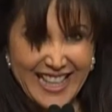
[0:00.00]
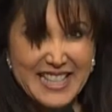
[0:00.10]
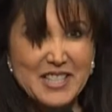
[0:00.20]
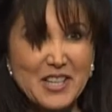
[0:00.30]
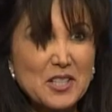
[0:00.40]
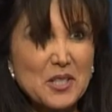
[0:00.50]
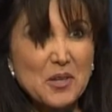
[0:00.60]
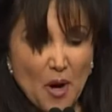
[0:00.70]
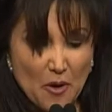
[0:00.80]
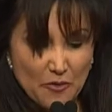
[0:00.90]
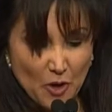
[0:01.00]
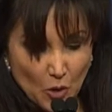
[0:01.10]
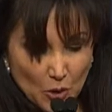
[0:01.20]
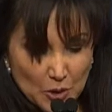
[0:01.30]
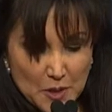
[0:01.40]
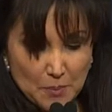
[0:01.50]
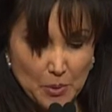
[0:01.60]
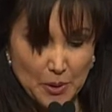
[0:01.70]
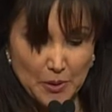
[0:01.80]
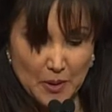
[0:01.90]
He's also a vocal
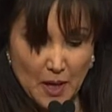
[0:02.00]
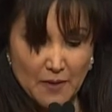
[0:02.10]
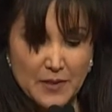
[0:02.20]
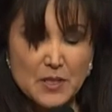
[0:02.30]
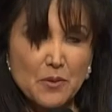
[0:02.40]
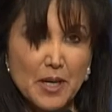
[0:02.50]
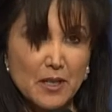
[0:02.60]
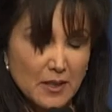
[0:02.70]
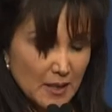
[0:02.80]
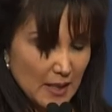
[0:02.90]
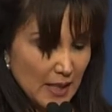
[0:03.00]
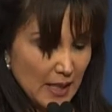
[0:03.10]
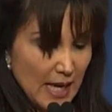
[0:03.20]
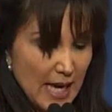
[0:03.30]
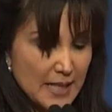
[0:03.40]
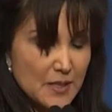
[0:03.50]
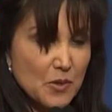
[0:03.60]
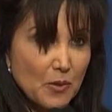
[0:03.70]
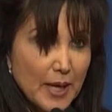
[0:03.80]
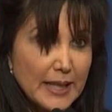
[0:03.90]
supporter of Israel and
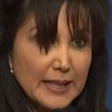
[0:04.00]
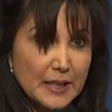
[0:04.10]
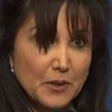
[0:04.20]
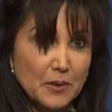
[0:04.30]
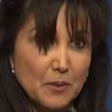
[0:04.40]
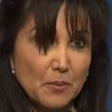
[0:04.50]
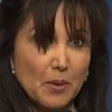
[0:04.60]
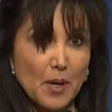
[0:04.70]
its great leader,